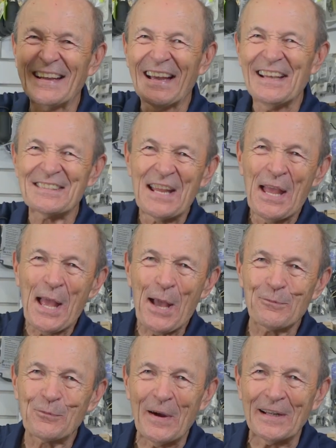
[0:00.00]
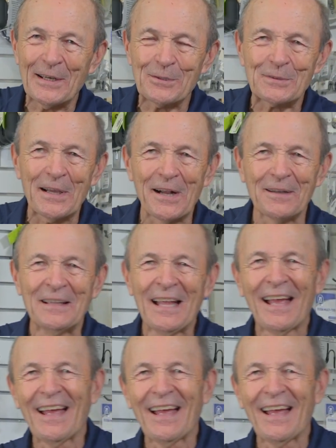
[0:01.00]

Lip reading: guys, have fun out there.